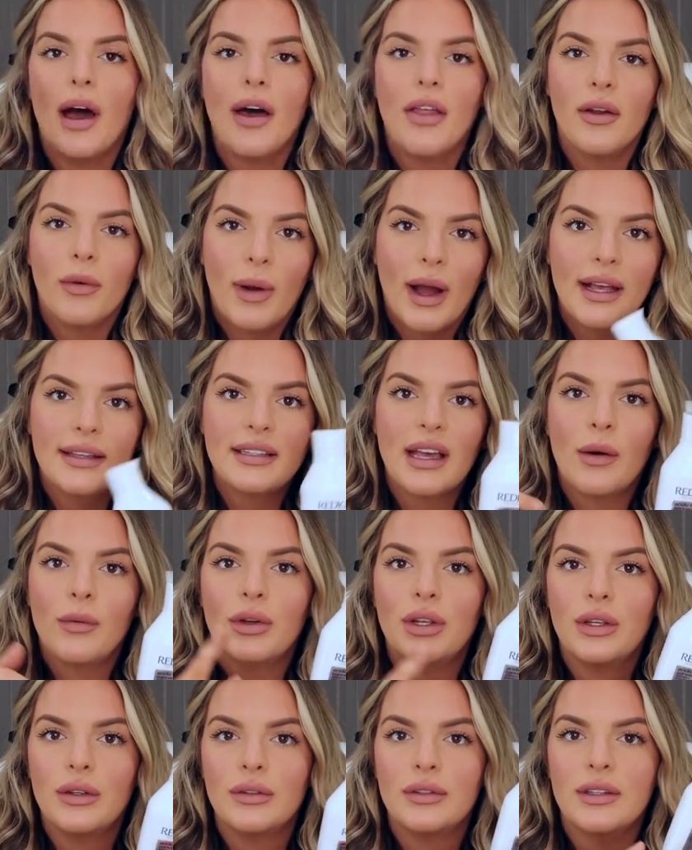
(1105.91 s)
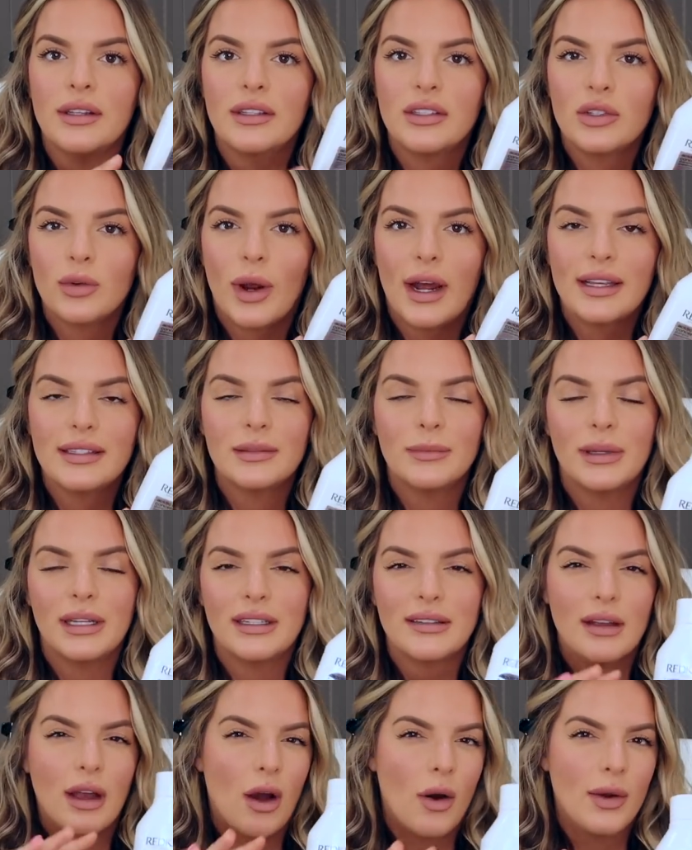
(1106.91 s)
Otherwise, I will use this twice
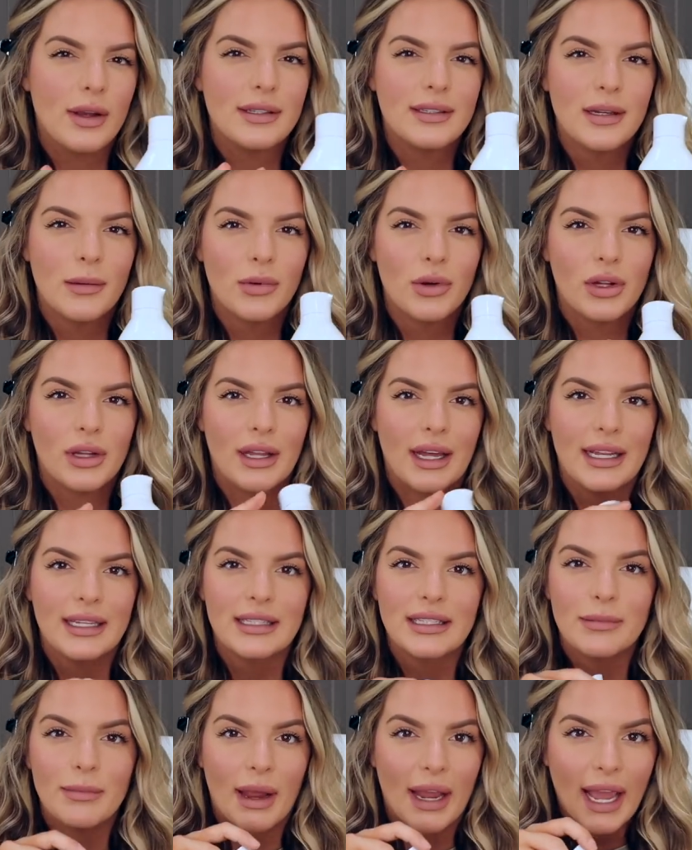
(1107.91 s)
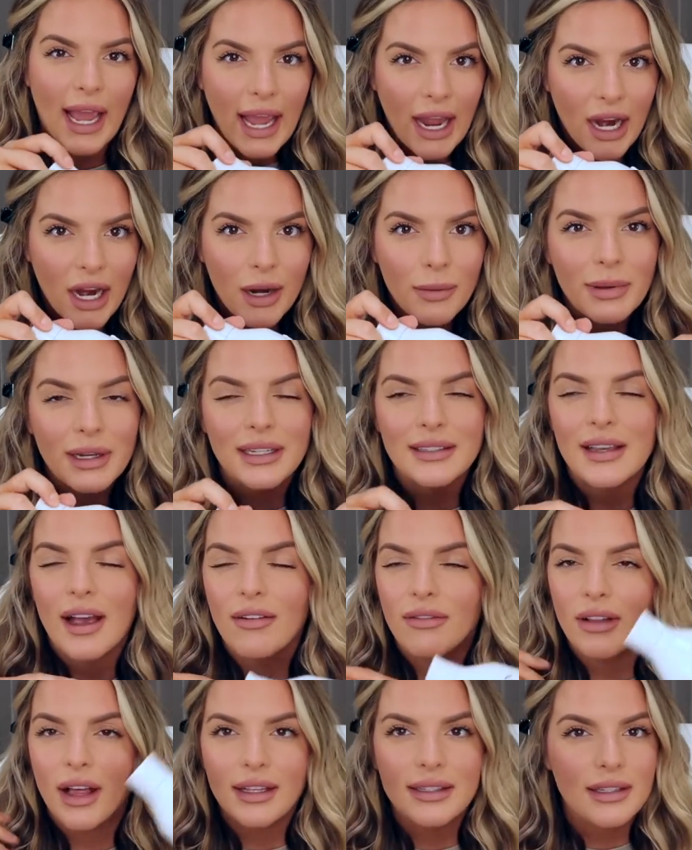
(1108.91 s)
because I always double cleanse my hair because I
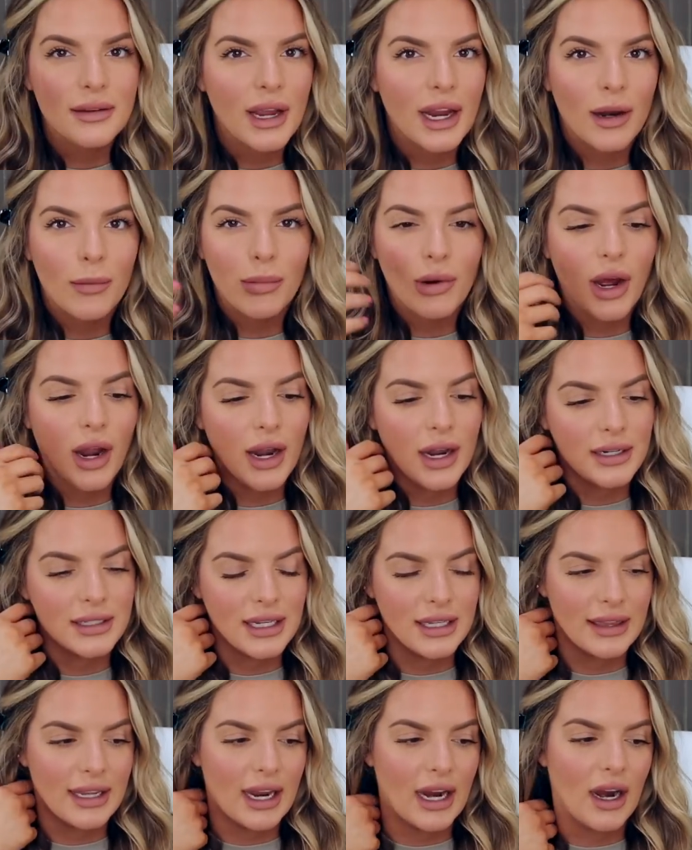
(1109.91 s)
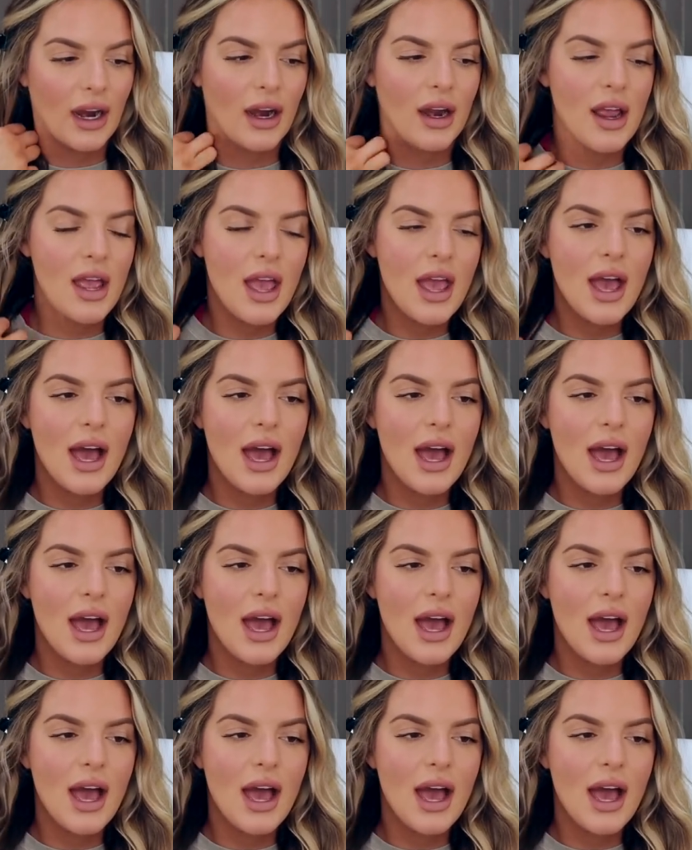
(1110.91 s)
have lots of hair product in there.